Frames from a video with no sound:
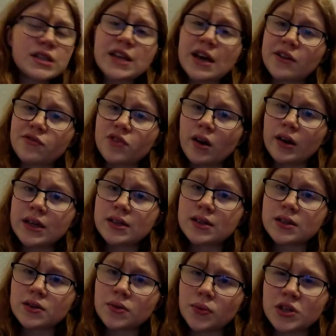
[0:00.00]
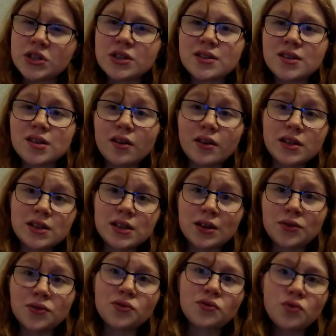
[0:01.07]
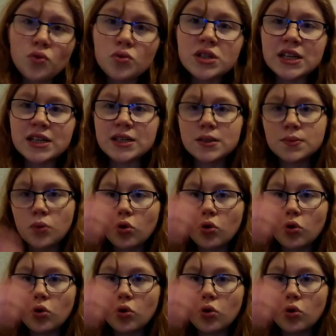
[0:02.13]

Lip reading: Dead of Night, which is a 1940s